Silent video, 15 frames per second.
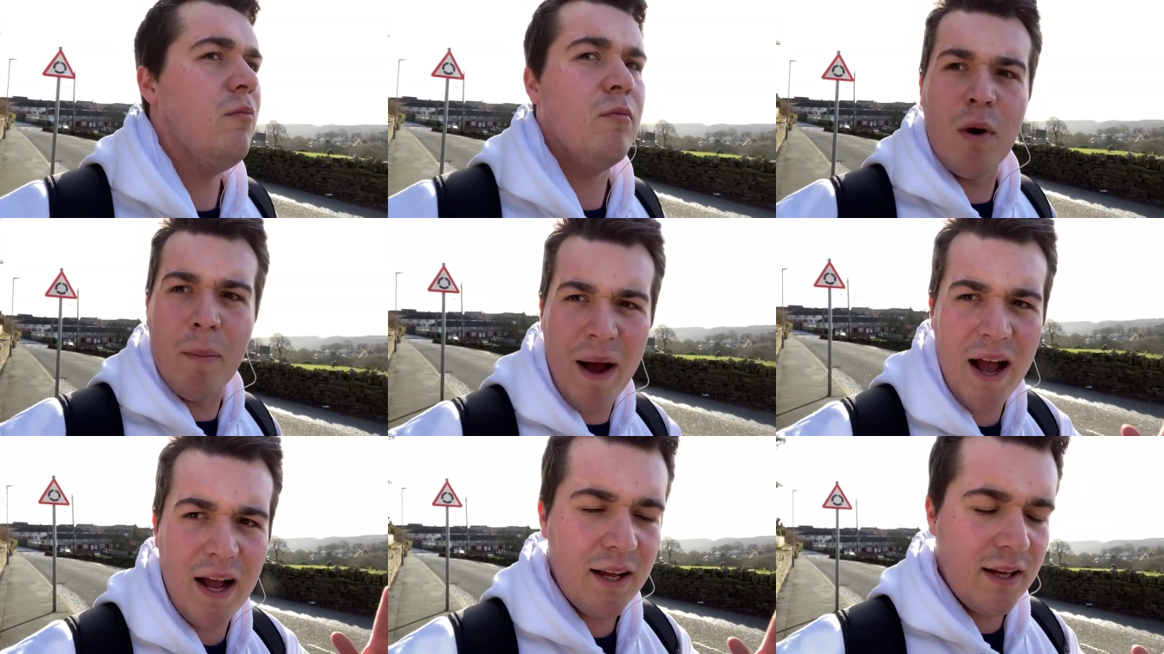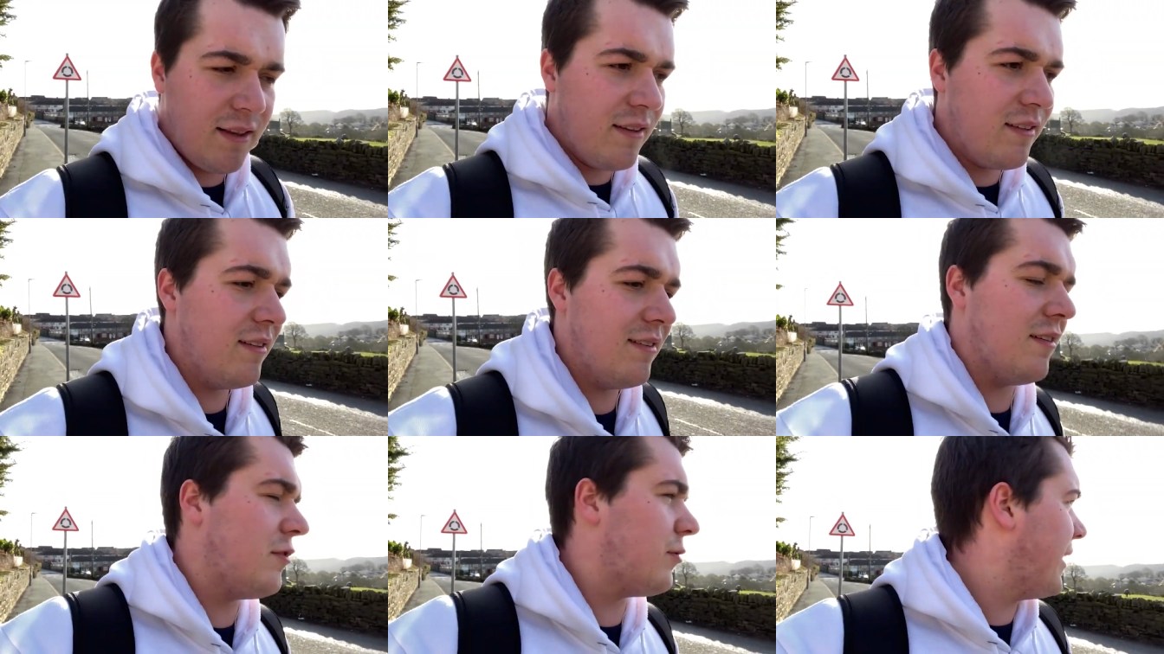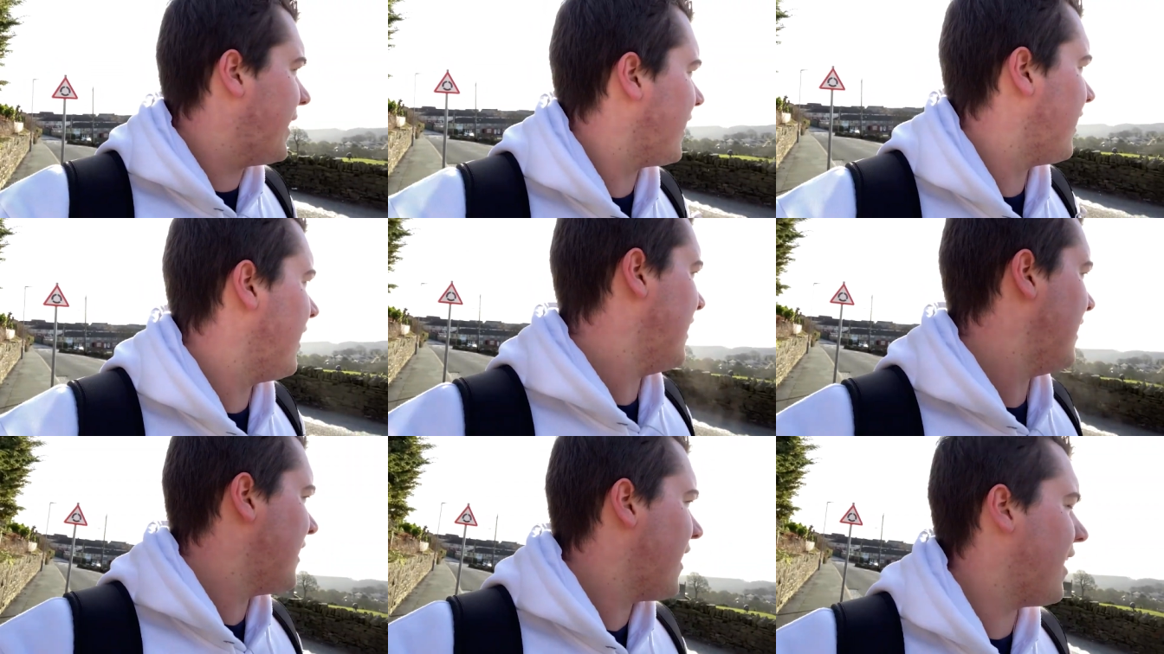we're back. This is this week,
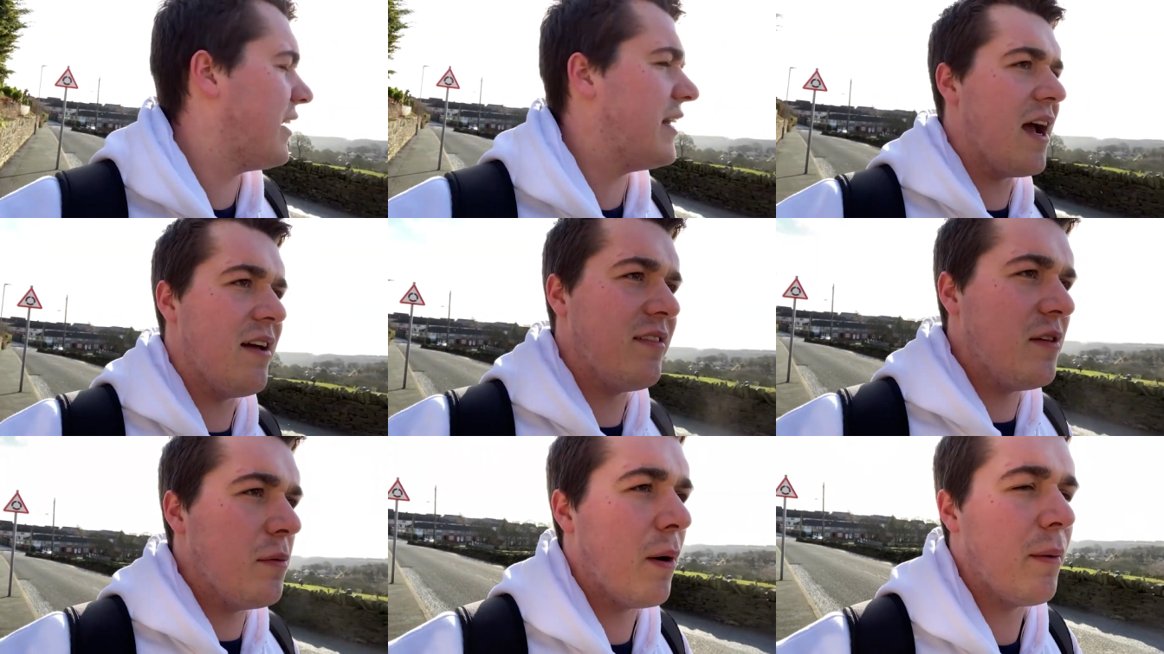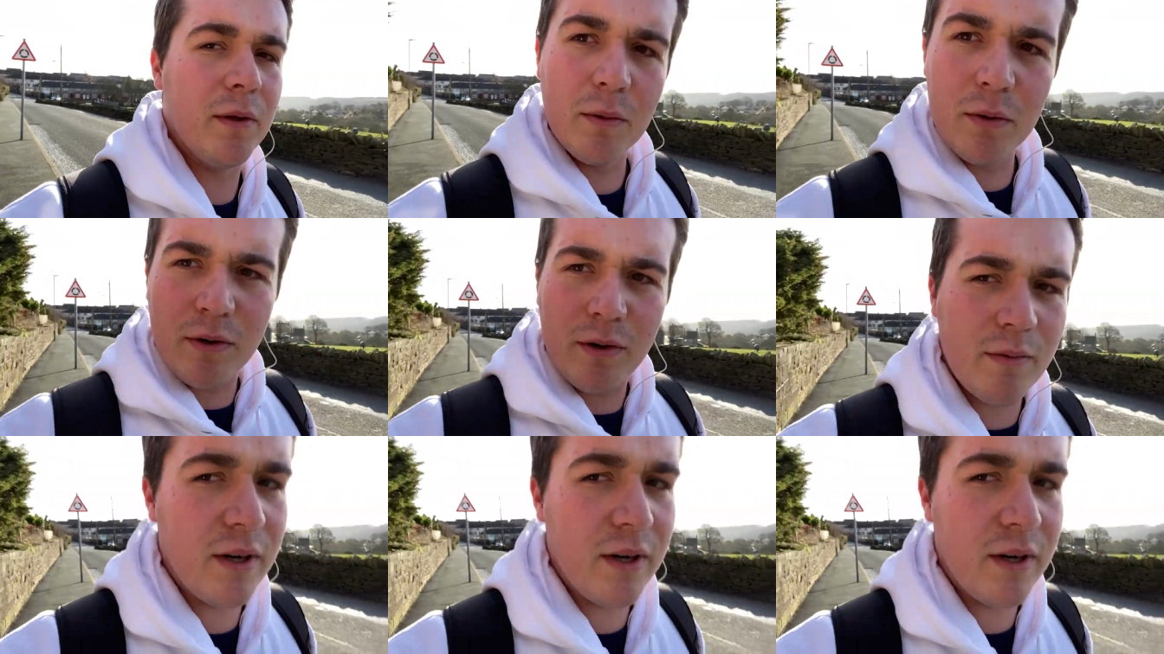and yes, you're probably wondering,